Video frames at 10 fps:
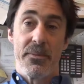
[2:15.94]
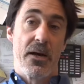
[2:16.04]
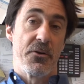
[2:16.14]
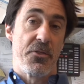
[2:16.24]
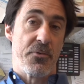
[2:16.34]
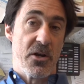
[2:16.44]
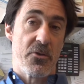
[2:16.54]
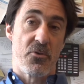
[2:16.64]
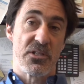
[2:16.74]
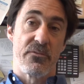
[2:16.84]
down to
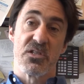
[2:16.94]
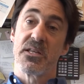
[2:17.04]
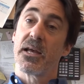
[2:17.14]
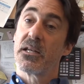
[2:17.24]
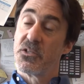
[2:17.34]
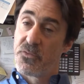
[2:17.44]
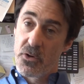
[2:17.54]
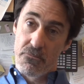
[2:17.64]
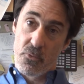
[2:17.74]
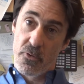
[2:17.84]
3/100ths of a second is
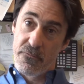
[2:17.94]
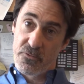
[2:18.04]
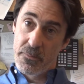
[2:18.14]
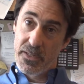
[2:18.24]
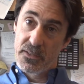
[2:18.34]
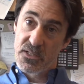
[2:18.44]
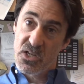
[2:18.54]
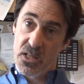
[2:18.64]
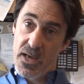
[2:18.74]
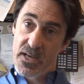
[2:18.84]
very important for me in this
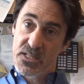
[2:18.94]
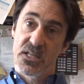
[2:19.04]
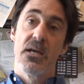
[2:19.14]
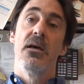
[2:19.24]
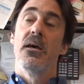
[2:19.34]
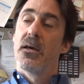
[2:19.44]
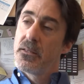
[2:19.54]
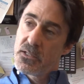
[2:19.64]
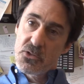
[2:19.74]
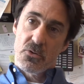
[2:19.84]
class.
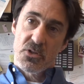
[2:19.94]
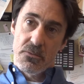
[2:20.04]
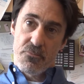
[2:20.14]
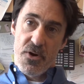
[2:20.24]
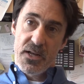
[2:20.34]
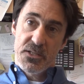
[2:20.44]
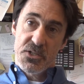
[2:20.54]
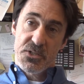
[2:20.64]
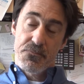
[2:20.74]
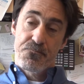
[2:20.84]
This took some
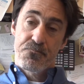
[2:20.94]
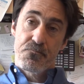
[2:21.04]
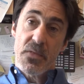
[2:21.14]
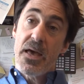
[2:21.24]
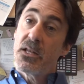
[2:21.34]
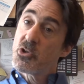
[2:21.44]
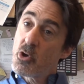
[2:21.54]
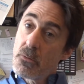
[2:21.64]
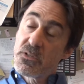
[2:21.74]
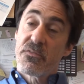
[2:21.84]
practice. And in
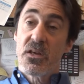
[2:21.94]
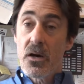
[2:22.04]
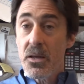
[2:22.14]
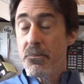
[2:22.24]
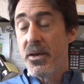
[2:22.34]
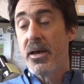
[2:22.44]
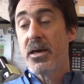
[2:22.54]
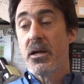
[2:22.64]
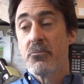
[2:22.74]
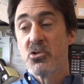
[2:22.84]
terms of the
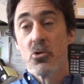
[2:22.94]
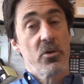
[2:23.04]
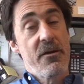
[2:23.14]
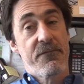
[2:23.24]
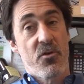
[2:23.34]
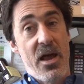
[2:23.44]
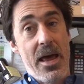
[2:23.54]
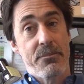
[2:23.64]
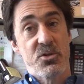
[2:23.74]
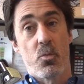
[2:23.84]
iPad, I was looking for
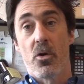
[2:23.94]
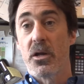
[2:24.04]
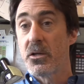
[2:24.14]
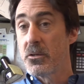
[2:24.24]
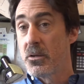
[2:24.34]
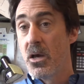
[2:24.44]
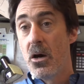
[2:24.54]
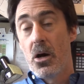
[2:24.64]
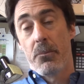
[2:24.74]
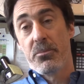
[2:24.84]
apps where I could
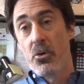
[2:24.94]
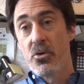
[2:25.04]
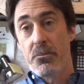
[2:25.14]
upload a